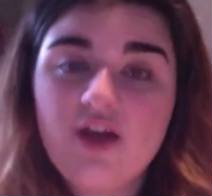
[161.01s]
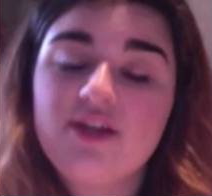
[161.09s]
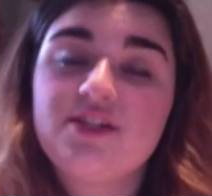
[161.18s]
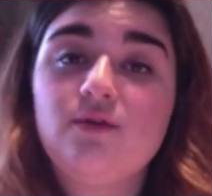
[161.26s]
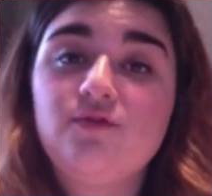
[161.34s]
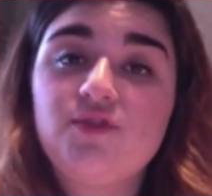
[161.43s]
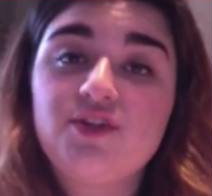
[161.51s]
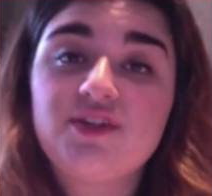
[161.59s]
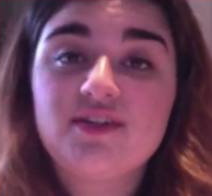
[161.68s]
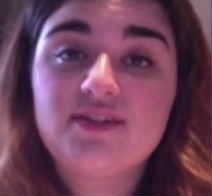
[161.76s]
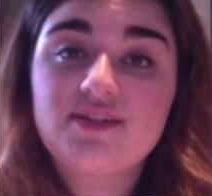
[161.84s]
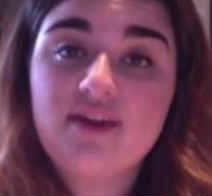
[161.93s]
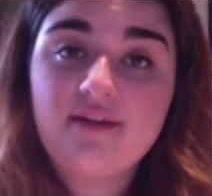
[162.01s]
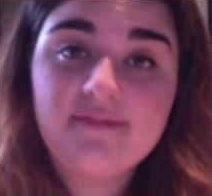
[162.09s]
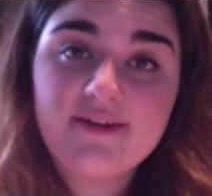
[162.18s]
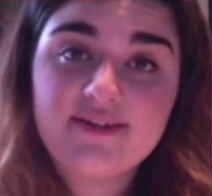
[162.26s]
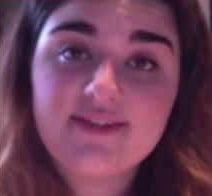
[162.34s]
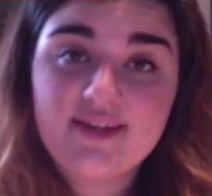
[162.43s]
So if we're to
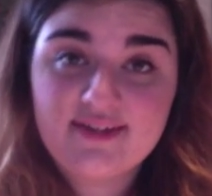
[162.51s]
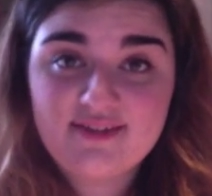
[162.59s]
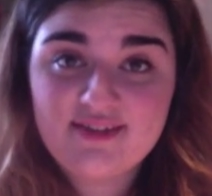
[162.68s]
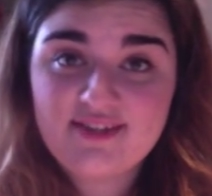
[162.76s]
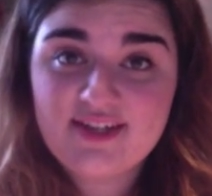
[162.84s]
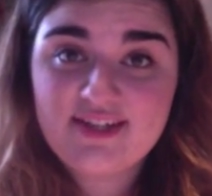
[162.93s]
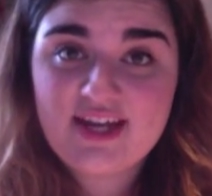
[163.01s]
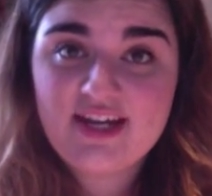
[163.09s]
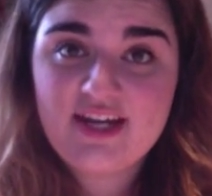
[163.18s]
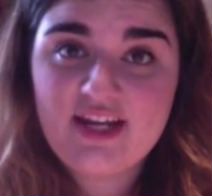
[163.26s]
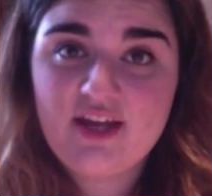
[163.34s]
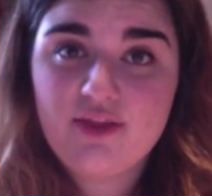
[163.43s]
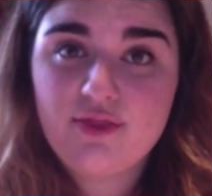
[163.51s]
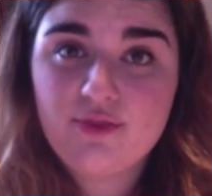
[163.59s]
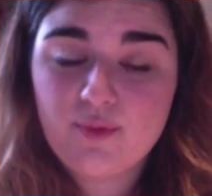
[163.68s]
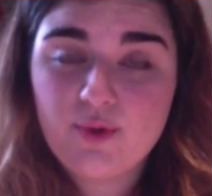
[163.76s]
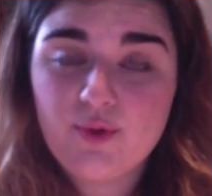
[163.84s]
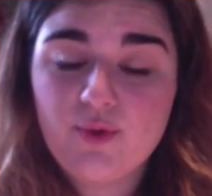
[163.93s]
discover Cecily's identity
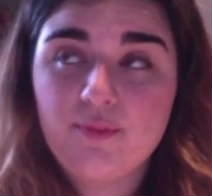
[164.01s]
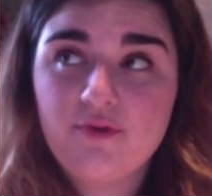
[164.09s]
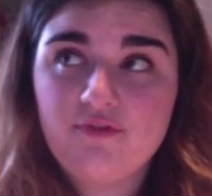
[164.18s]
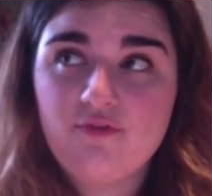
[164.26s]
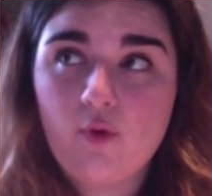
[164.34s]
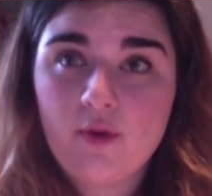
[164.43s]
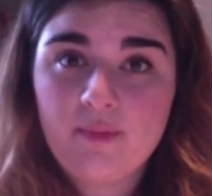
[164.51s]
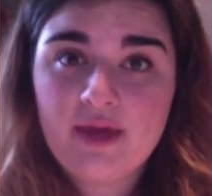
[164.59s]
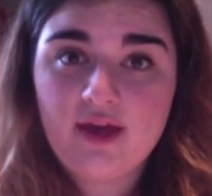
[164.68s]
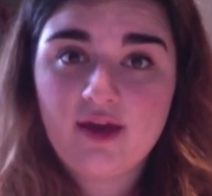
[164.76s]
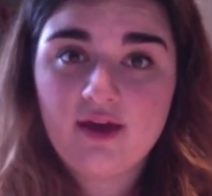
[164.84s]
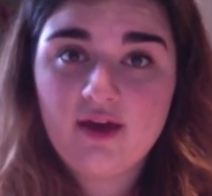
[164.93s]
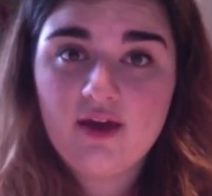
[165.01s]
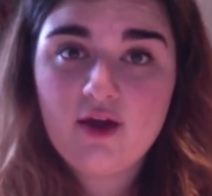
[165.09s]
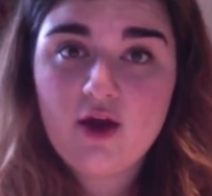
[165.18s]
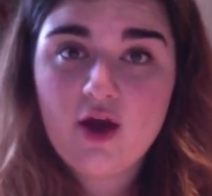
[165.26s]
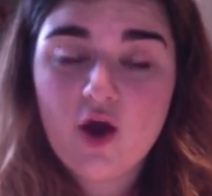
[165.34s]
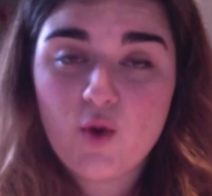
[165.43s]
through performing
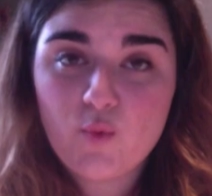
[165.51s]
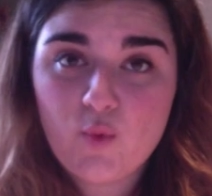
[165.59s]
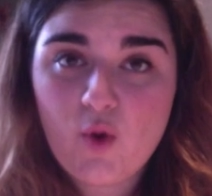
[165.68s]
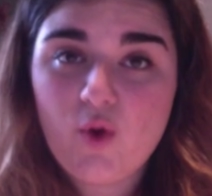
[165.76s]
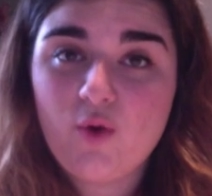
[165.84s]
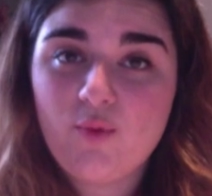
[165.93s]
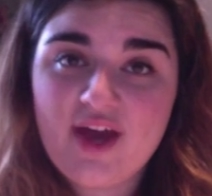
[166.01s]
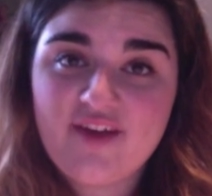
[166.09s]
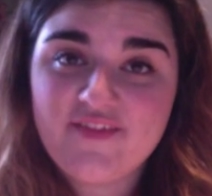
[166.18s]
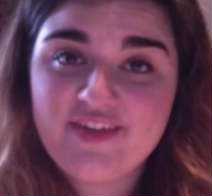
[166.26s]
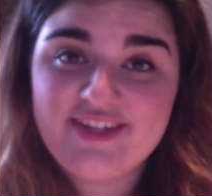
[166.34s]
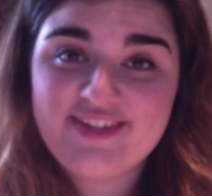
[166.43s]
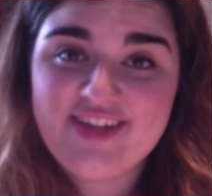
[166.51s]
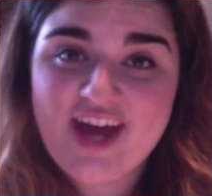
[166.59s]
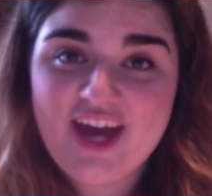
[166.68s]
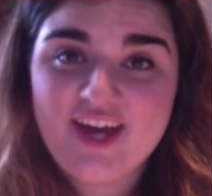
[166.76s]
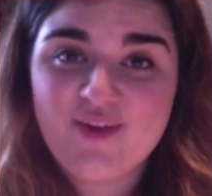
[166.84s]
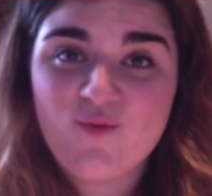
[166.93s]
a role, we have to
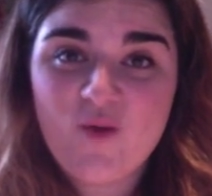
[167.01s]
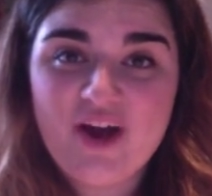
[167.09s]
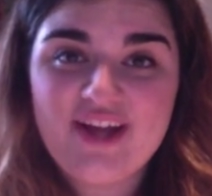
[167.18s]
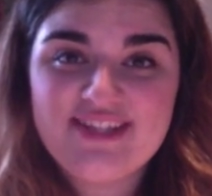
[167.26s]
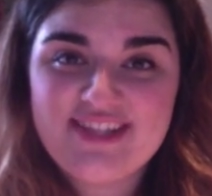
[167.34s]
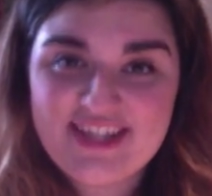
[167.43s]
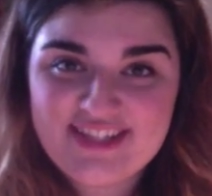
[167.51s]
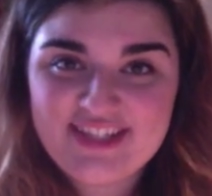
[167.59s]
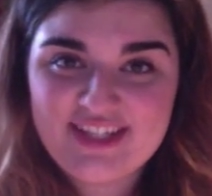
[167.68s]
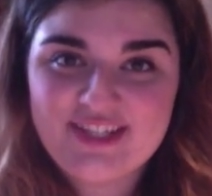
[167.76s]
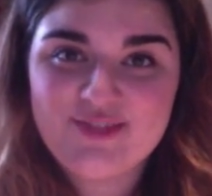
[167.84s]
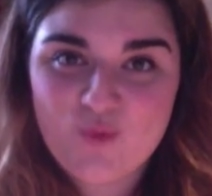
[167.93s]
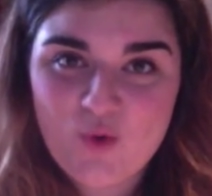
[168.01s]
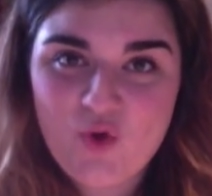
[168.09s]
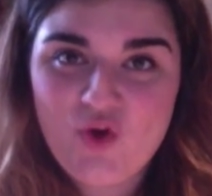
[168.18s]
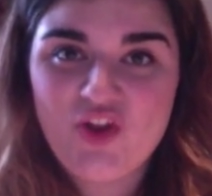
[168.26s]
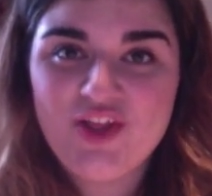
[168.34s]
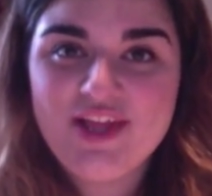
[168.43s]
decide what Cecily's
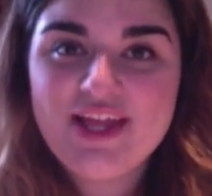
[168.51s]
role